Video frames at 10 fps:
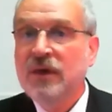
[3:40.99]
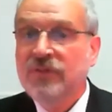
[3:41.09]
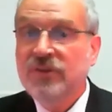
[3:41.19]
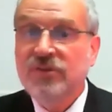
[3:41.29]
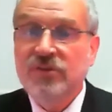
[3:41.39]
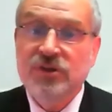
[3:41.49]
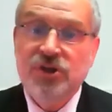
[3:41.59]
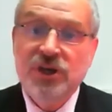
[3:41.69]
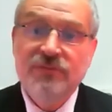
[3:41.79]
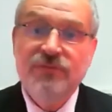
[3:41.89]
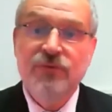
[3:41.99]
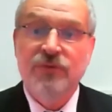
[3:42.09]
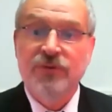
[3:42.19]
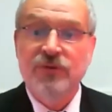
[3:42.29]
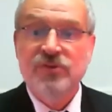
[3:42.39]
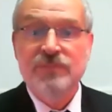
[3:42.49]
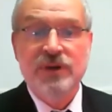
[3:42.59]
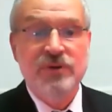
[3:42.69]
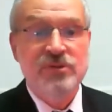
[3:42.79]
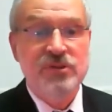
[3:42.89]
This is achieved through the First
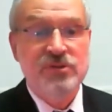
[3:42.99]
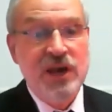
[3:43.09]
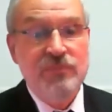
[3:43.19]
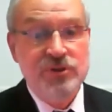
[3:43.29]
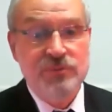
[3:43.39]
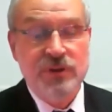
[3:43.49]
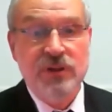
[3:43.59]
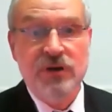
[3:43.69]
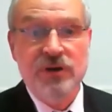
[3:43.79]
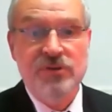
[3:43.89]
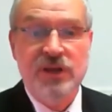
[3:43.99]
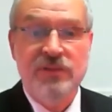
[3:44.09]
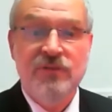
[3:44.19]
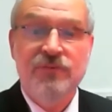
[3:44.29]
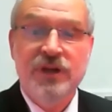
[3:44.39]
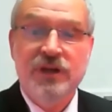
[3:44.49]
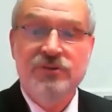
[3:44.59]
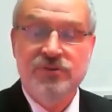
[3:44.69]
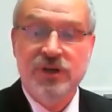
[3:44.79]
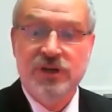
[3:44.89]
Amendment's Establishment Clause and the Free
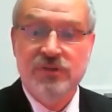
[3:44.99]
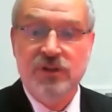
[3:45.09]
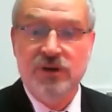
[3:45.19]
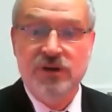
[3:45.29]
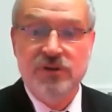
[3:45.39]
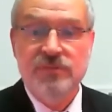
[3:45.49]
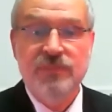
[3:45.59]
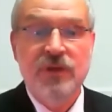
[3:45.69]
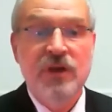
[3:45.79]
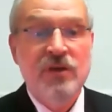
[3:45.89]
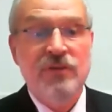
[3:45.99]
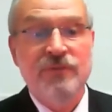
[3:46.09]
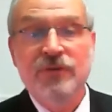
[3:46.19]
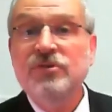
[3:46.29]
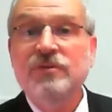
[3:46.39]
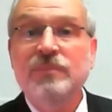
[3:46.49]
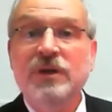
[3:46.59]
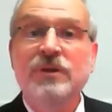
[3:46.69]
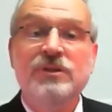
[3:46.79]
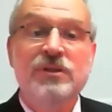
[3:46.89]
Exercise Clause. The First
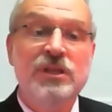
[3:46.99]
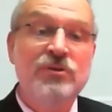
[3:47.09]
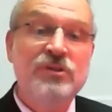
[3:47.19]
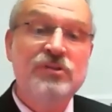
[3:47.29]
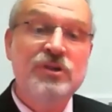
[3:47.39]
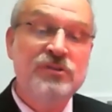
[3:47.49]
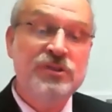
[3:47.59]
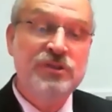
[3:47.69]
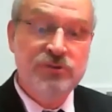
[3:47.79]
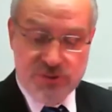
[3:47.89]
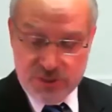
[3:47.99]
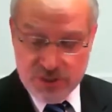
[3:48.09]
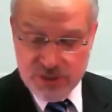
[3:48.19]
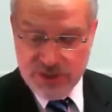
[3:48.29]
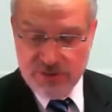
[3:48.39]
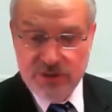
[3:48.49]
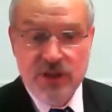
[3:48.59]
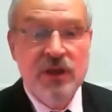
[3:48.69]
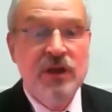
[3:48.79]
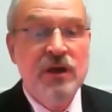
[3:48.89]
Amendment to the U.S. Constitution declared,
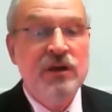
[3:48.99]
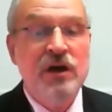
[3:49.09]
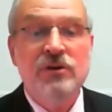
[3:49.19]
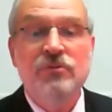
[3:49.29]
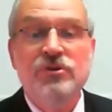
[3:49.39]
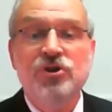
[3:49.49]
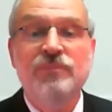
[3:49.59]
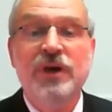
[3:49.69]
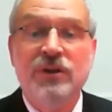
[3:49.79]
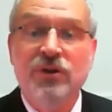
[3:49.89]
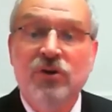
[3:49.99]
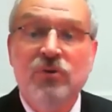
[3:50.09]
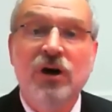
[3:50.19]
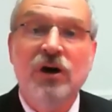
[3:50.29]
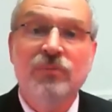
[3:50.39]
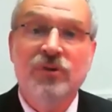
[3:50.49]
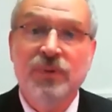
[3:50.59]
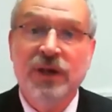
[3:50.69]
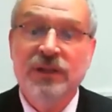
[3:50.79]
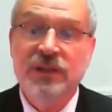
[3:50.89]
"Congress shall make no law
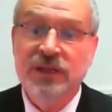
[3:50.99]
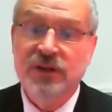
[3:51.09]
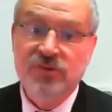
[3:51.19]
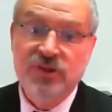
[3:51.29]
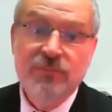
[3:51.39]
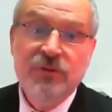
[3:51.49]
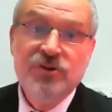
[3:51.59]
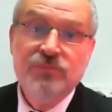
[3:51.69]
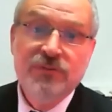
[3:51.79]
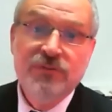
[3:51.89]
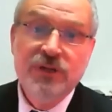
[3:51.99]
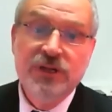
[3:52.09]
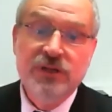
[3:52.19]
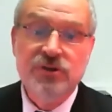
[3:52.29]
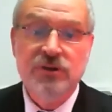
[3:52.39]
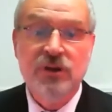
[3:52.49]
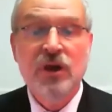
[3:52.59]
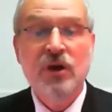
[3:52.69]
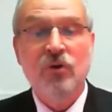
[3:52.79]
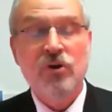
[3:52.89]
respecting an establishment of religion
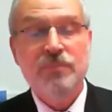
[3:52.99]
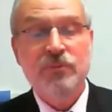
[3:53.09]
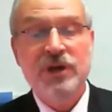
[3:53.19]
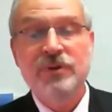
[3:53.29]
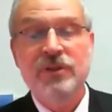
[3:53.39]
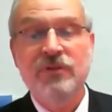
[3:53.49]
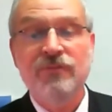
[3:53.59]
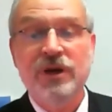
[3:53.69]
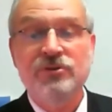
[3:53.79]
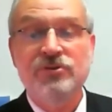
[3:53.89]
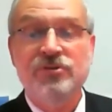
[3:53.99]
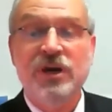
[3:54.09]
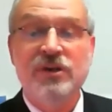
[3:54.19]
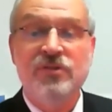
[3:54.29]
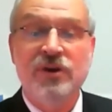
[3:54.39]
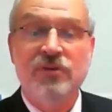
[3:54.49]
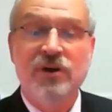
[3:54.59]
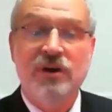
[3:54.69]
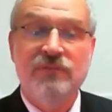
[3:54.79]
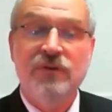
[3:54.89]
or prohibiting the free exercise
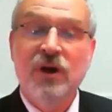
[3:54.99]
thereof,